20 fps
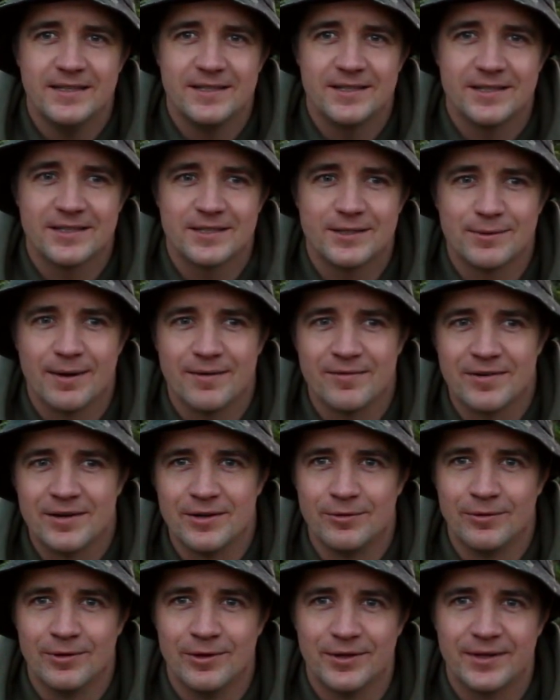just to have a
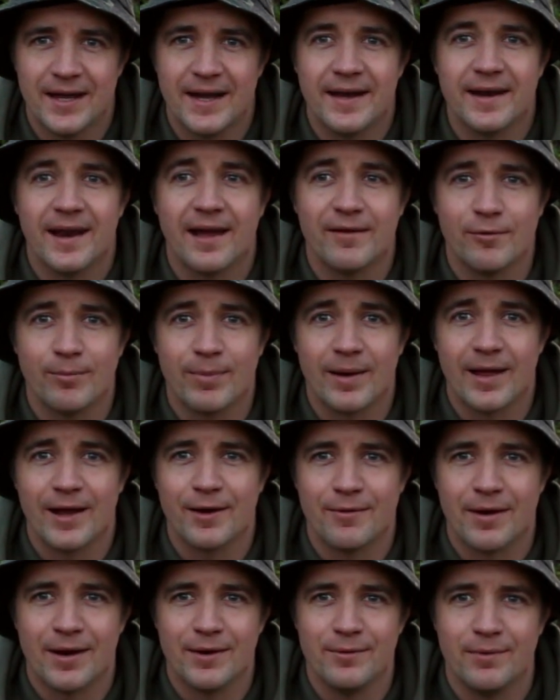little look at and have a play
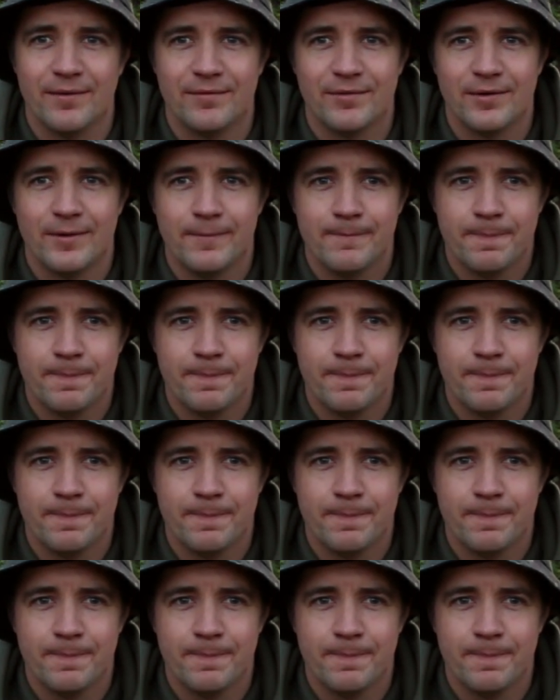around with.